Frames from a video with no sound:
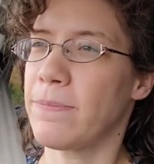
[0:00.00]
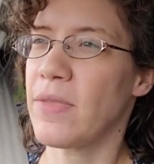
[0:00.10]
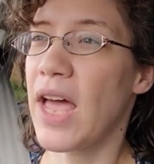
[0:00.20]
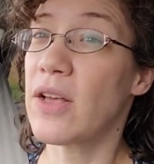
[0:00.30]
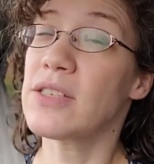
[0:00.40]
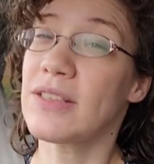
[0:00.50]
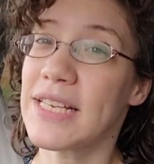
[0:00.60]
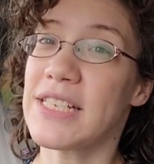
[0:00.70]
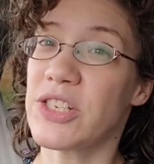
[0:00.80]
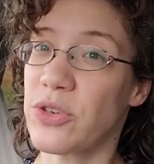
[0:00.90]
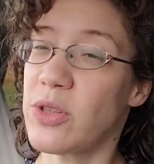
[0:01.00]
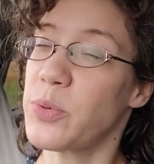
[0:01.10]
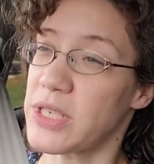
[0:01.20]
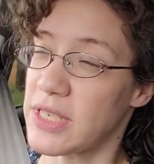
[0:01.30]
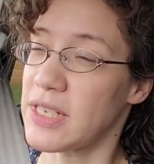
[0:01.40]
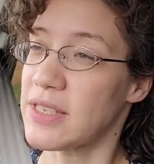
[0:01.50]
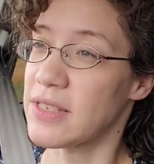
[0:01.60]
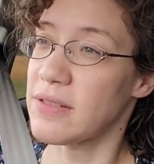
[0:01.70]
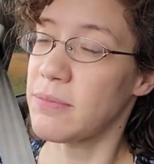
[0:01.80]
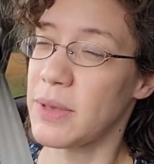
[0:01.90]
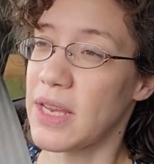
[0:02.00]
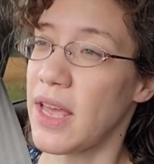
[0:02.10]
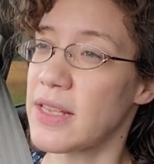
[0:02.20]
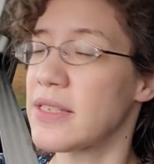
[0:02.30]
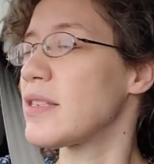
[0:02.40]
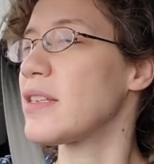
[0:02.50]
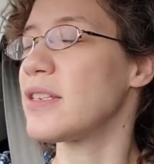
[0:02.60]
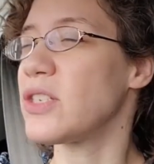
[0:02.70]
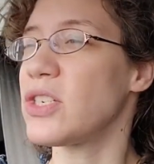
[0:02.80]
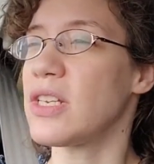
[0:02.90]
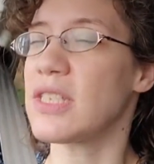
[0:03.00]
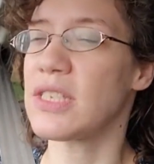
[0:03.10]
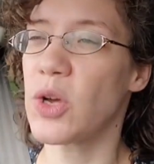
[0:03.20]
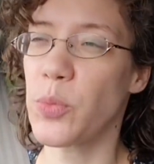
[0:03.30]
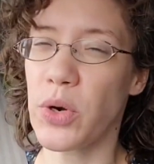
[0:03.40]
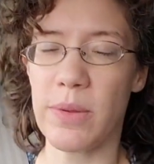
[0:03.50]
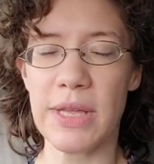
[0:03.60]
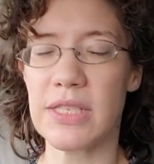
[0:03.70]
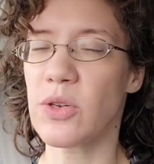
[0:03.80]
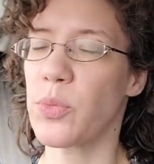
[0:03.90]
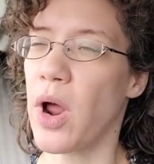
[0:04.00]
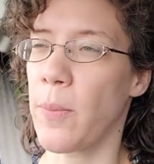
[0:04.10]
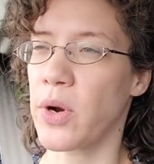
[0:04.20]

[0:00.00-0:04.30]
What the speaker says: I also like Deidre the Priestess, because she is so prim and so proper,